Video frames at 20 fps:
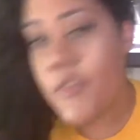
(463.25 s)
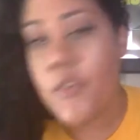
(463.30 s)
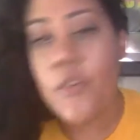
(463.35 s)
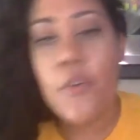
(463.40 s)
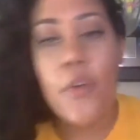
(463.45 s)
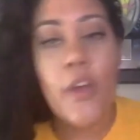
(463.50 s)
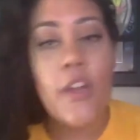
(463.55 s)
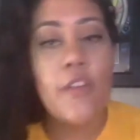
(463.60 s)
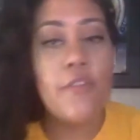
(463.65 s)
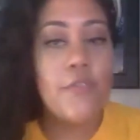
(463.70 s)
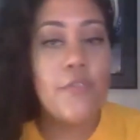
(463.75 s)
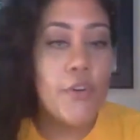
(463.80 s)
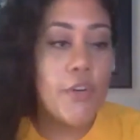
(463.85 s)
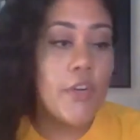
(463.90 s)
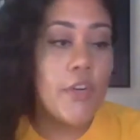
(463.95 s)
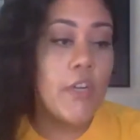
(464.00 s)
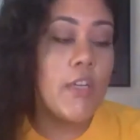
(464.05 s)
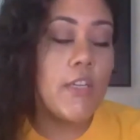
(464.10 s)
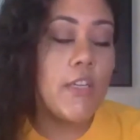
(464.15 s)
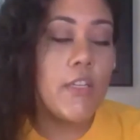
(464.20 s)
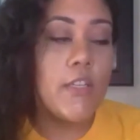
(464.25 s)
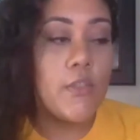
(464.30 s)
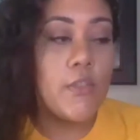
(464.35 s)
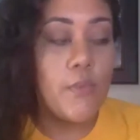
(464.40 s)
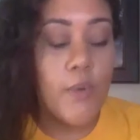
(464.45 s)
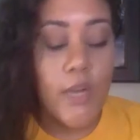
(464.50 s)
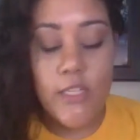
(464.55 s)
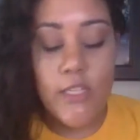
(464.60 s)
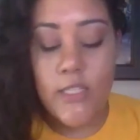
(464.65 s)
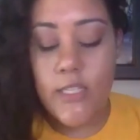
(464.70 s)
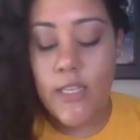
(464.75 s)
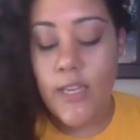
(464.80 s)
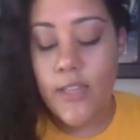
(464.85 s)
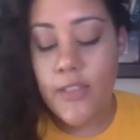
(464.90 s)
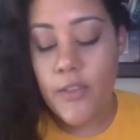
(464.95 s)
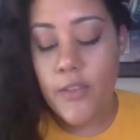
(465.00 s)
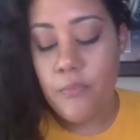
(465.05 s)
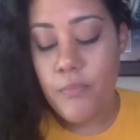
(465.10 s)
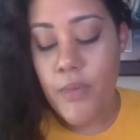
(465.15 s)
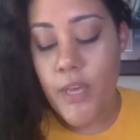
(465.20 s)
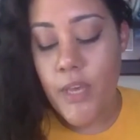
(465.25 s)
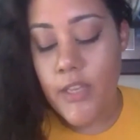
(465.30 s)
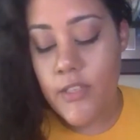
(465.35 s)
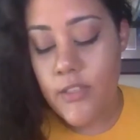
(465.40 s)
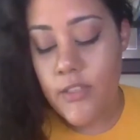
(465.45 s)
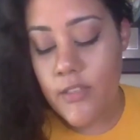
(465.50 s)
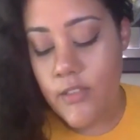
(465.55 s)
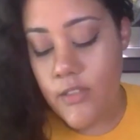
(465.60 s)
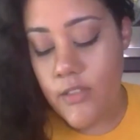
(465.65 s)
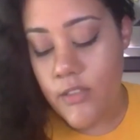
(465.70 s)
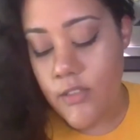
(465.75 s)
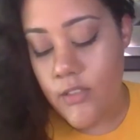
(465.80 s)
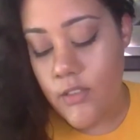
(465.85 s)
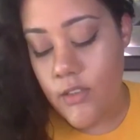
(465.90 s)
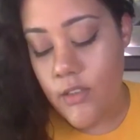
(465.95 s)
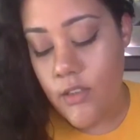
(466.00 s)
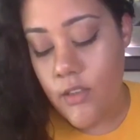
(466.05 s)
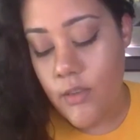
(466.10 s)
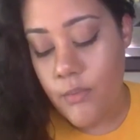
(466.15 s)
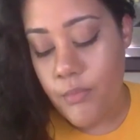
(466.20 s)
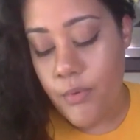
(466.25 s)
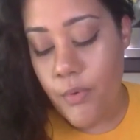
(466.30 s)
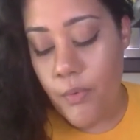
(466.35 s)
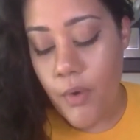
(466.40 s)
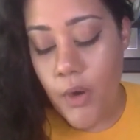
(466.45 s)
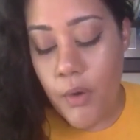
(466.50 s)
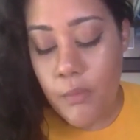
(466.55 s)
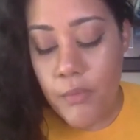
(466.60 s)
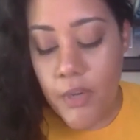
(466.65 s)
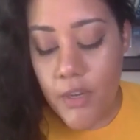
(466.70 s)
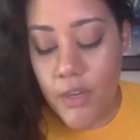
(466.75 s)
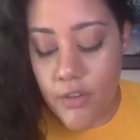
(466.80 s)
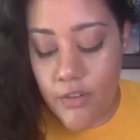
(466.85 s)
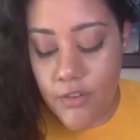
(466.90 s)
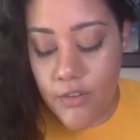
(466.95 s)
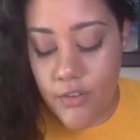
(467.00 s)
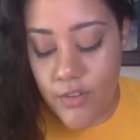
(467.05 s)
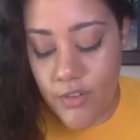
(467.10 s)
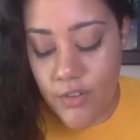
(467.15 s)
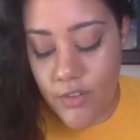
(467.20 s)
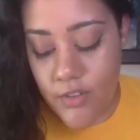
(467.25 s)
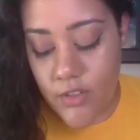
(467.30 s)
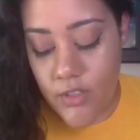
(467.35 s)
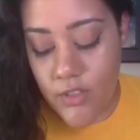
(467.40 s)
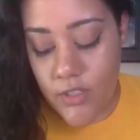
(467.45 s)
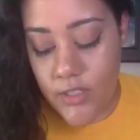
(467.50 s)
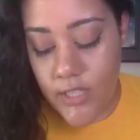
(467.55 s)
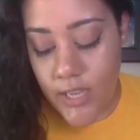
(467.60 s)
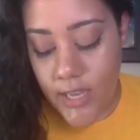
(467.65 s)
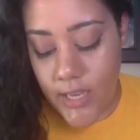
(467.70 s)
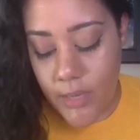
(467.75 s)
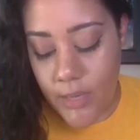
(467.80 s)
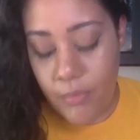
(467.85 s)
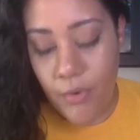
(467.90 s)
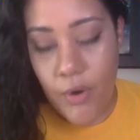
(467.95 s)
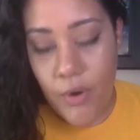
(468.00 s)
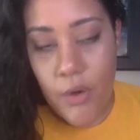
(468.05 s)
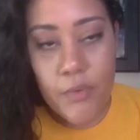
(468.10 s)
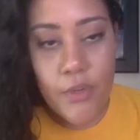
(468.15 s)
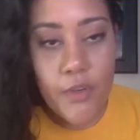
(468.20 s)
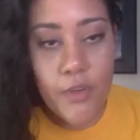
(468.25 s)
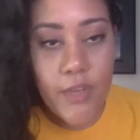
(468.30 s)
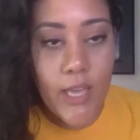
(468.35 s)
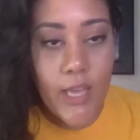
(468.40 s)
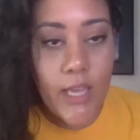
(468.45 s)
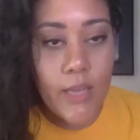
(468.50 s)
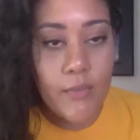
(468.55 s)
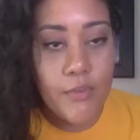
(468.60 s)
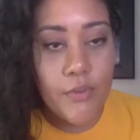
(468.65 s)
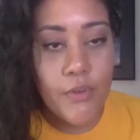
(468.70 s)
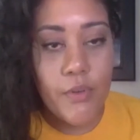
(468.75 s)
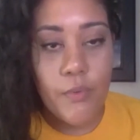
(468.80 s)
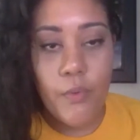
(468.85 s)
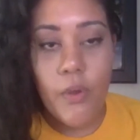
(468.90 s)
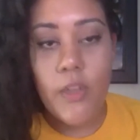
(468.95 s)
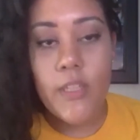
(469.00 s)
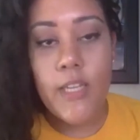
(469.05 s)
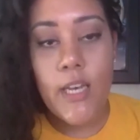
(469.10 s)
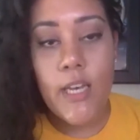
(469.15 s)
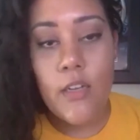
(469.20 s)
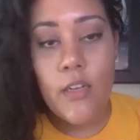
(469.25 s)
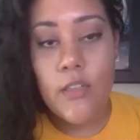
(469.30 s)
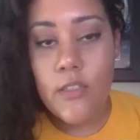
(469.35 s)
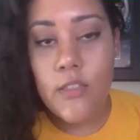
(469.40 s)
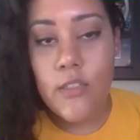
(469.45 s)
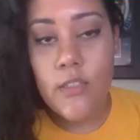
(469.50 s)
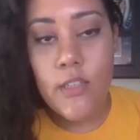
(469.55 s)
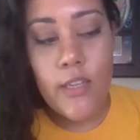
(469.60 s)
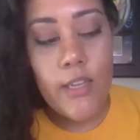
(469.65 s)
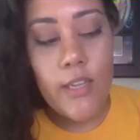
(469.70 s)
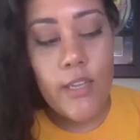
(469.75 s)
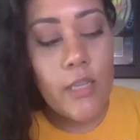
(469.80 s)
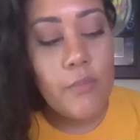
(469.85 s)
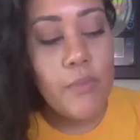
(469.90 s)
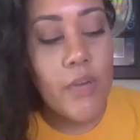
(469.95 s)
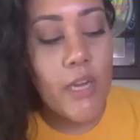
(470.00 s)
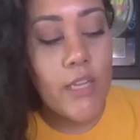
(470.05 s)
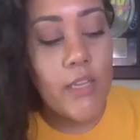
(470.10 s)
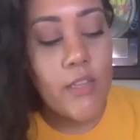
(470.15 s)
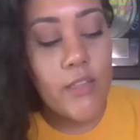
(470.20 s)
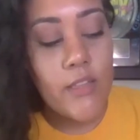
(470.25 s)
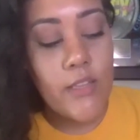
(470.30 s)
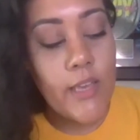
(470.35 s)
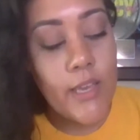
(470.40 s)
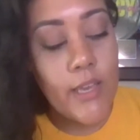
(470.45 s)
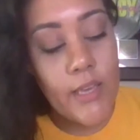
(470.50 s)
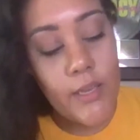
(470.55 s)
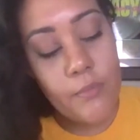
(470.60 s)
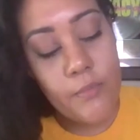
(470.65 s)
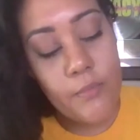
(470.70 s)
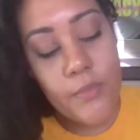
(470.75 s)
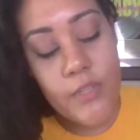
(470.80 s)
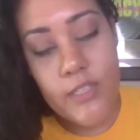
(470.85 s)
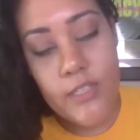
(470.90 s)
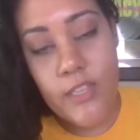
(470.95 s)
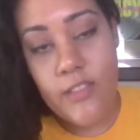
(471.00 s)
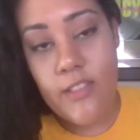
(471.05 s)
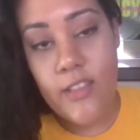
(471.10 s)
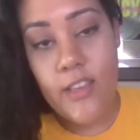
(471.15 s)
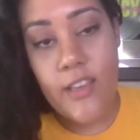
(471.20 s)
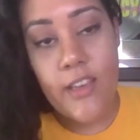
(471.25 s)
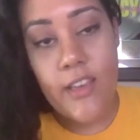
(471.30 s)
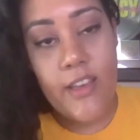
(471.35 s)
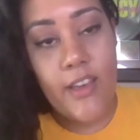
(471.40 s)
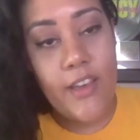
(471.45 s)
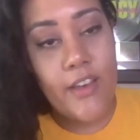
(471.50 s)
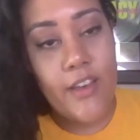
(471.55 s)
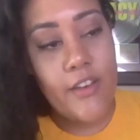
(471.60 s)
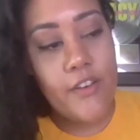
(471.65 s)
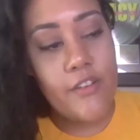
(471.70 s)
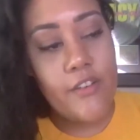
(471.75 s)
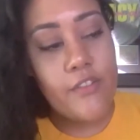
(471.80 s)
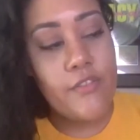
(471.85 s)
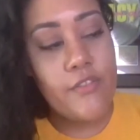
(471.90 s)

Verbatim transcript: credit for is YG got the best promo, like promo game during rollouts than anybody in the game because I think I have.